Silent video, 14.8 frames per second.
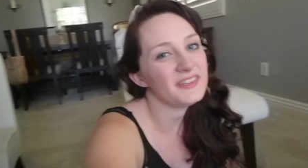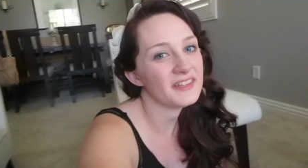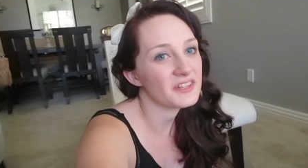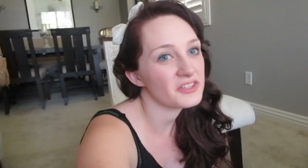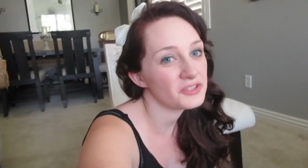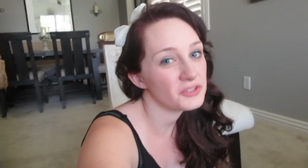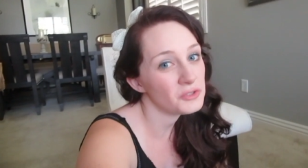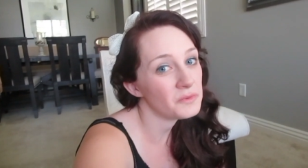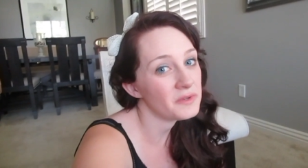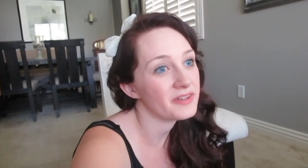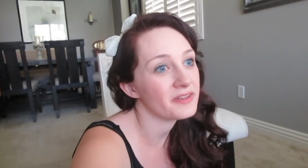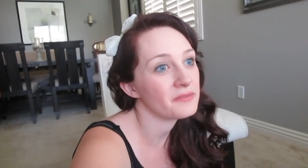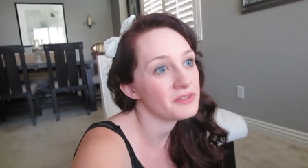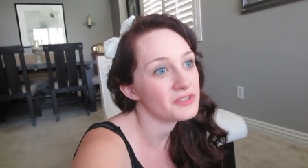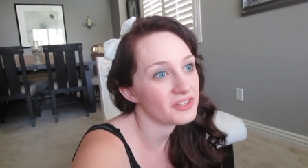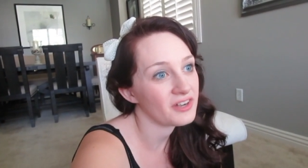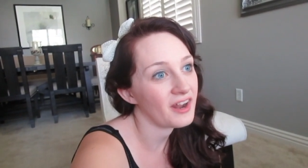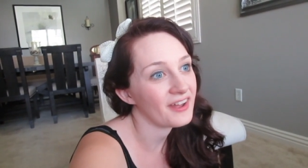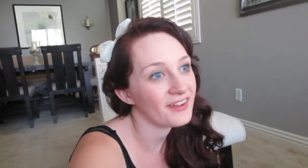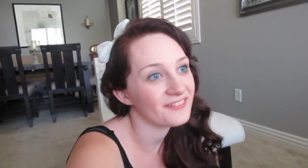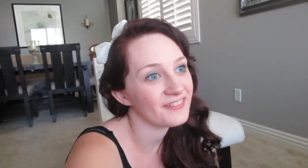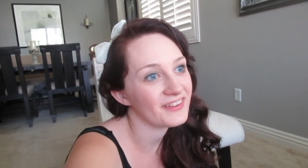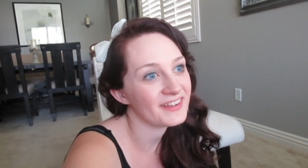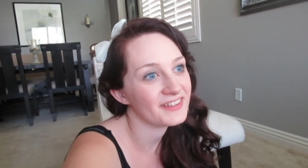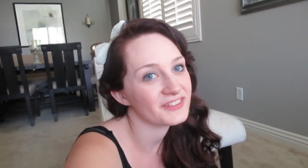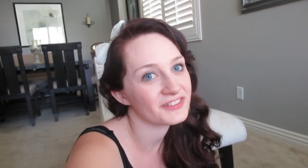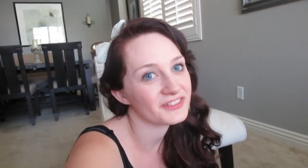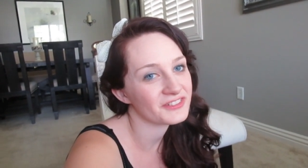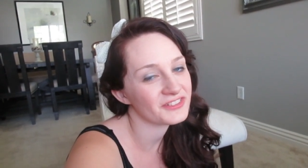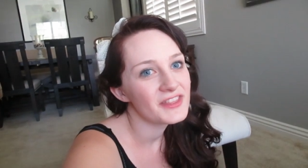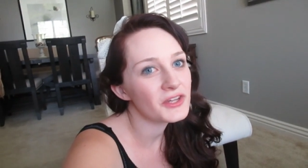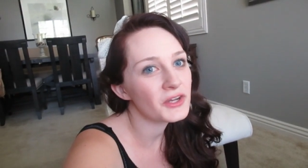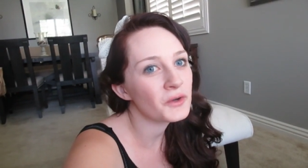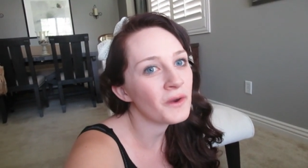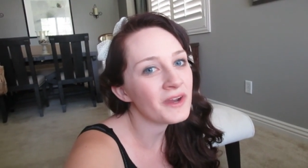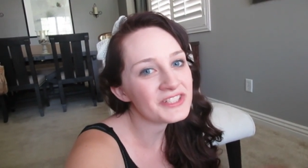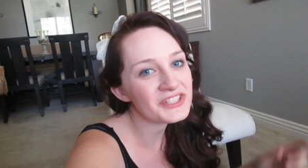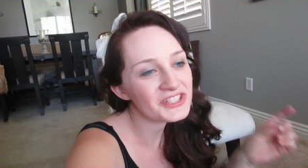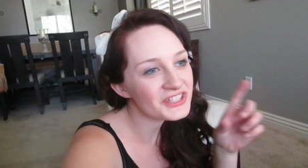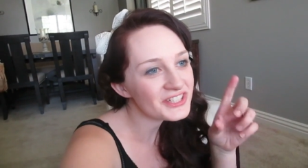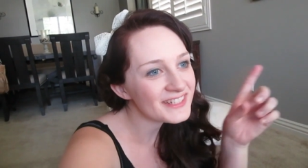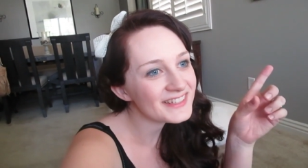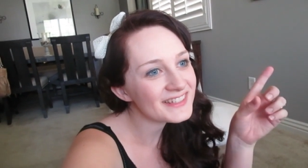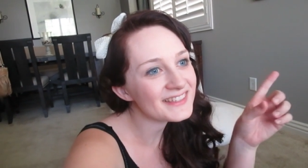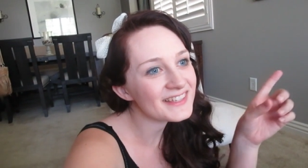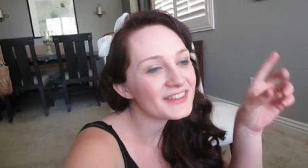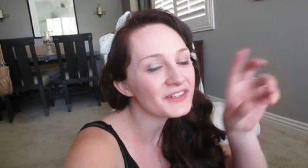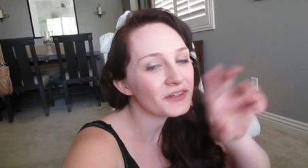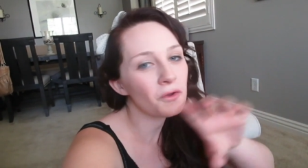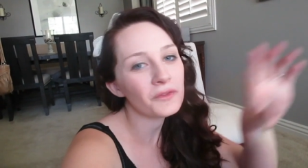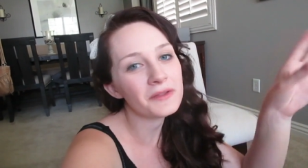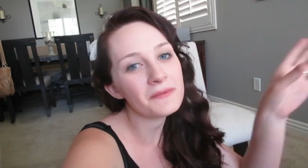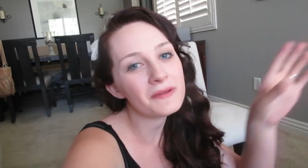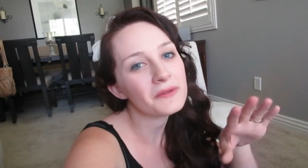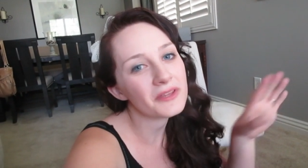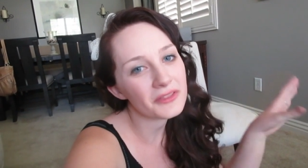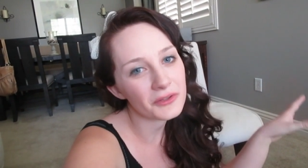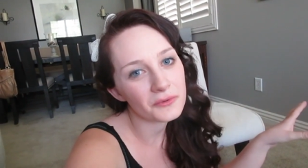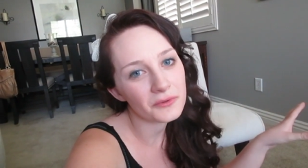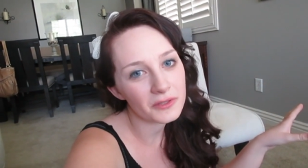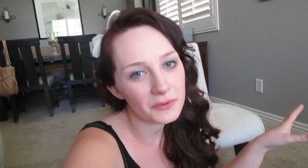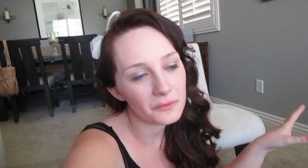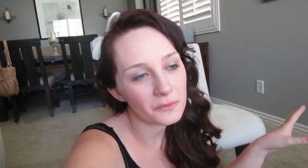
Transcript: the next 2 weeks, we should have answers. The question that the only people that they're really